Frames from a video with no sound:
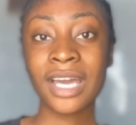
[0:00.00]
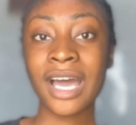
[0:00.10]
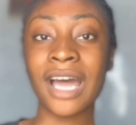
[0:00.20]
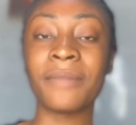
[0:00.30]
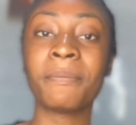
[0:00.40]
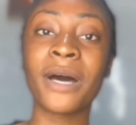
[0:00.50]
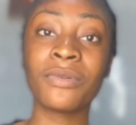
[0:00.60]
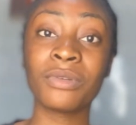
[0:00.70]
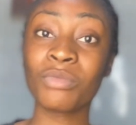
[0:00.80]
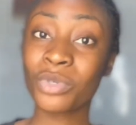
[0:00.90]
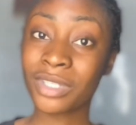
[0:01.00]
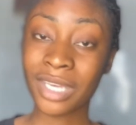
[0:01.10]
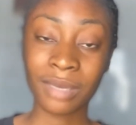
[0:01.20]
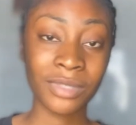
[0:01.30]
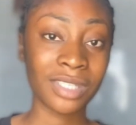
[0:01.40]
and pound it. Most
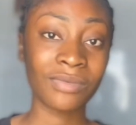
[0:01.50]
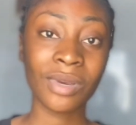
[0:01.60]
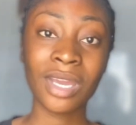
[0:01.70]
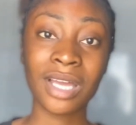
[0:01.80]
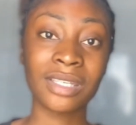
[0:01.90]
times it's very hard to